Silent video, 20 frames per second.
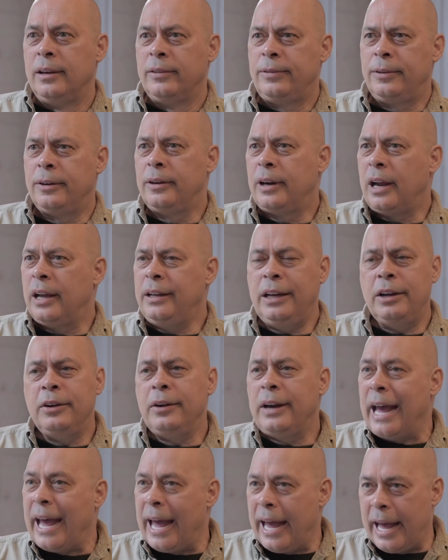for a
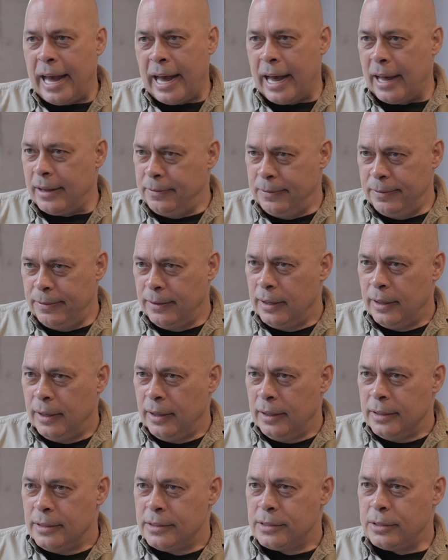year and a half
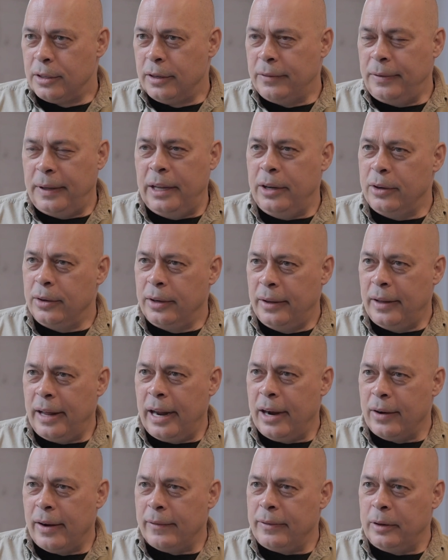sort of here and
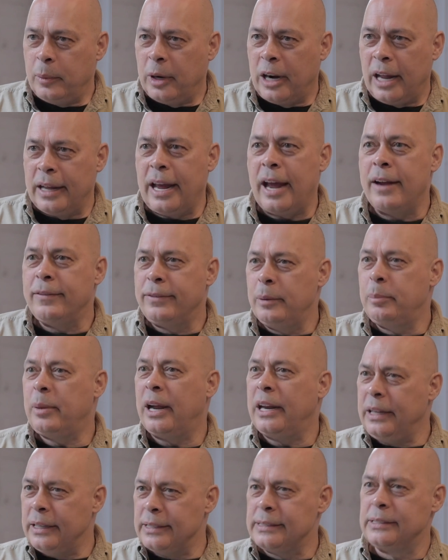there everywhere. Like
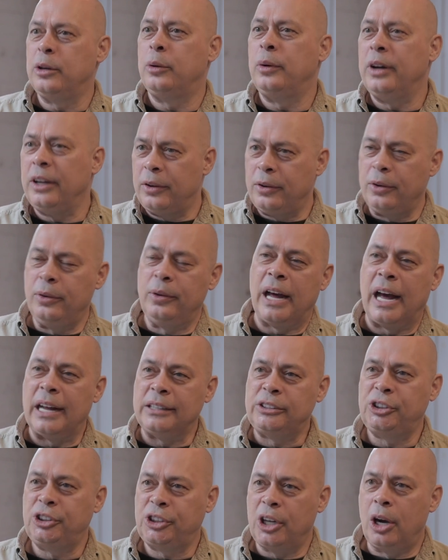everybody is going through
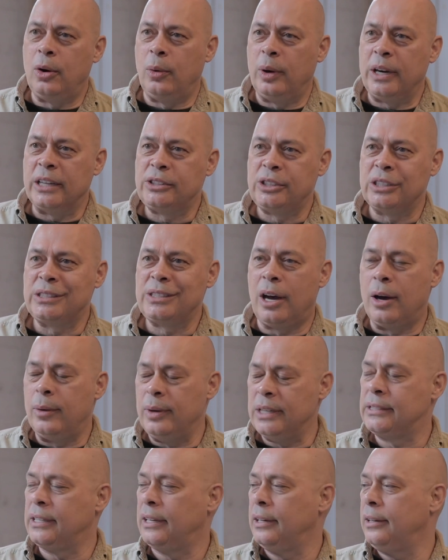that show, and it's just
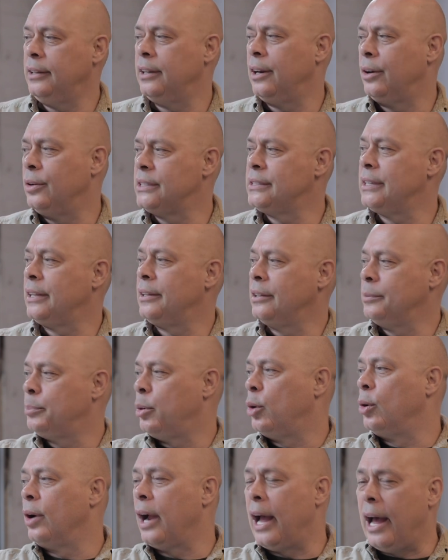all it's at you know it's at the
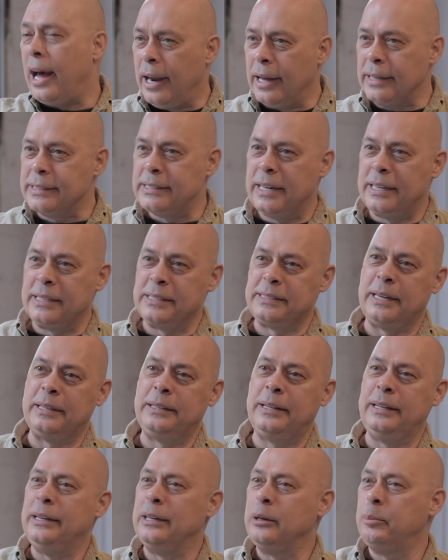Poor Alex, then it's
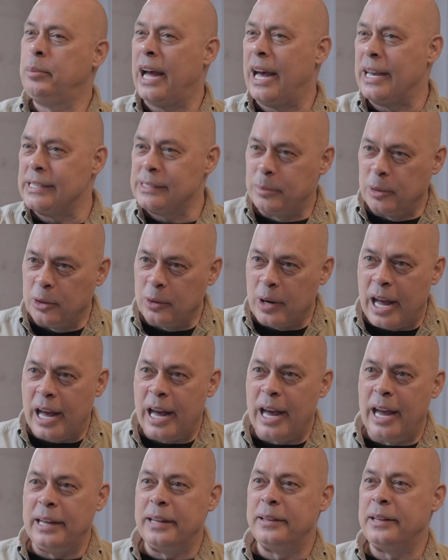at Theater Passe
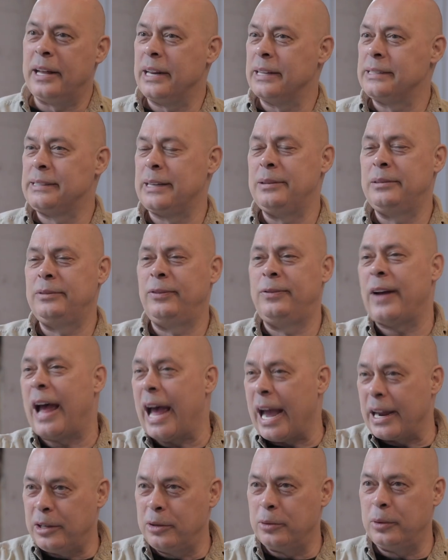Muraille, and then it's at
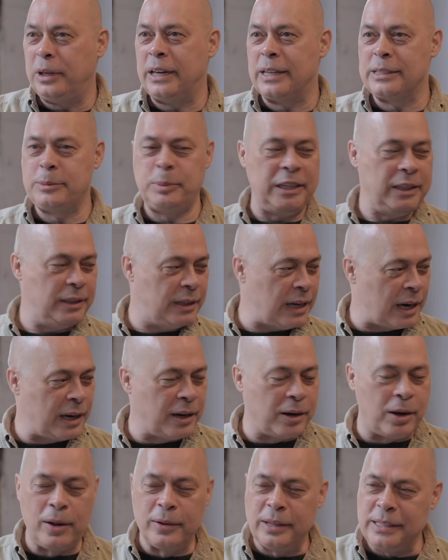Factory, and it's being done
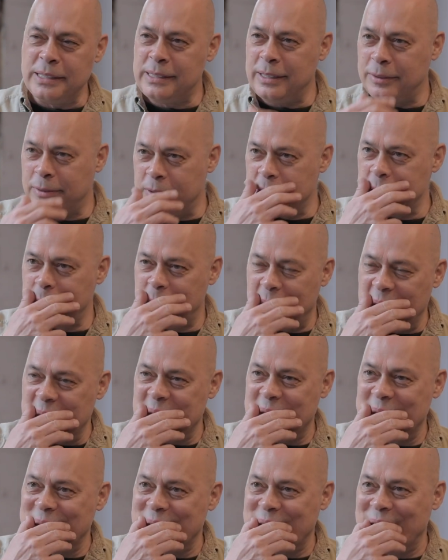in all these different
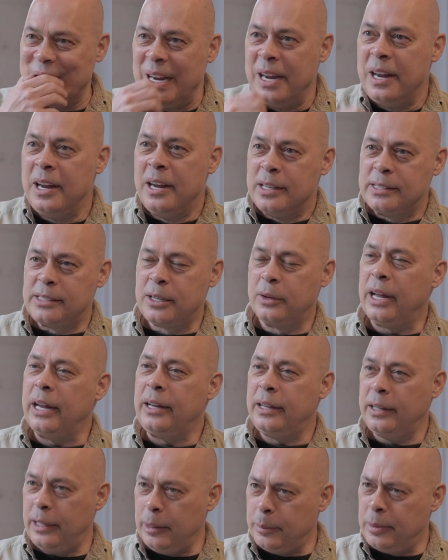spaces, mm. so
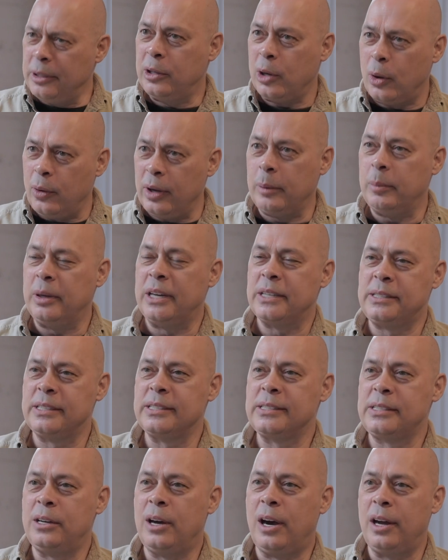they can keep it going because
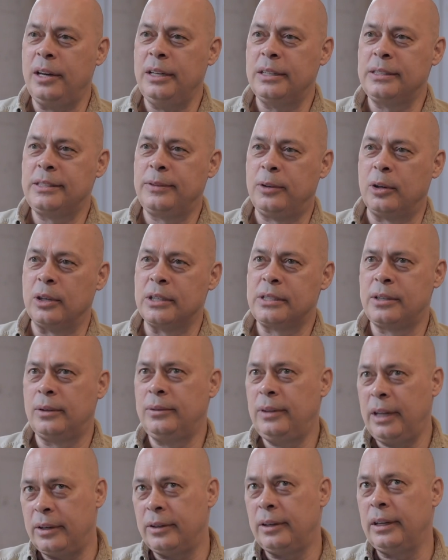there's an audience for it. So
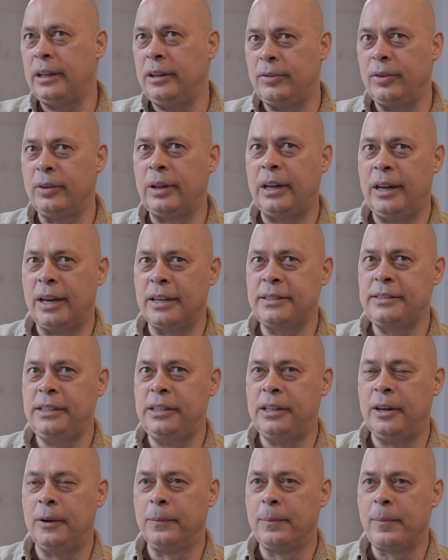literally for the next
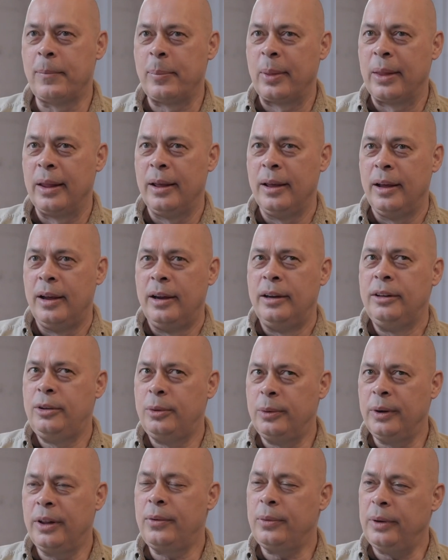you know
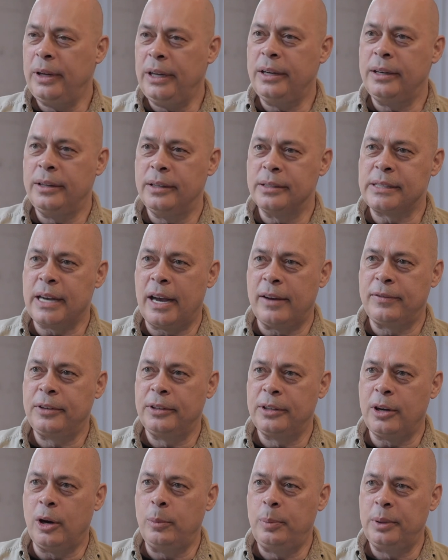two or three years
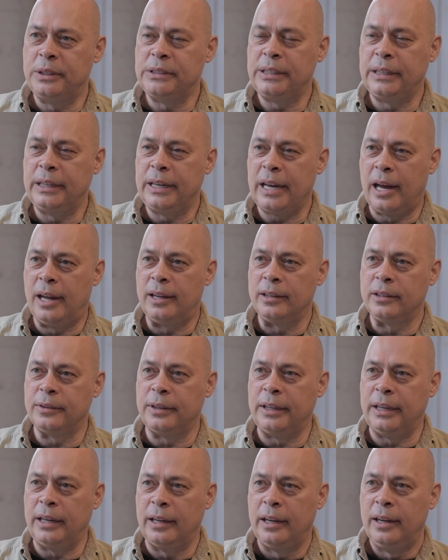after it opens in
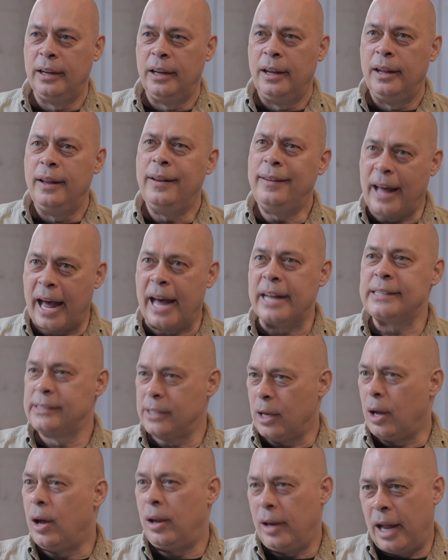Calgary, mm.
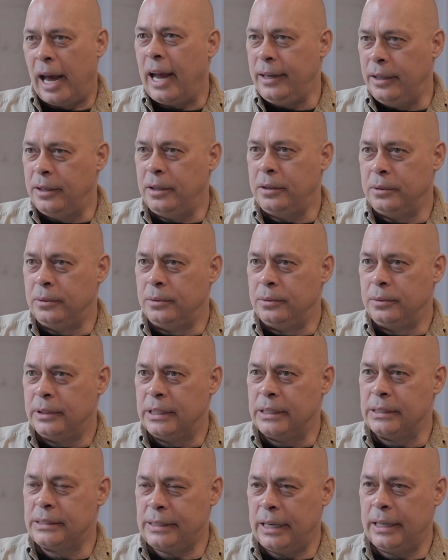that's all I do
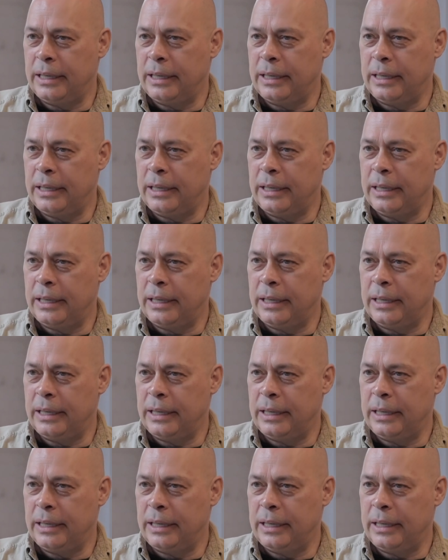is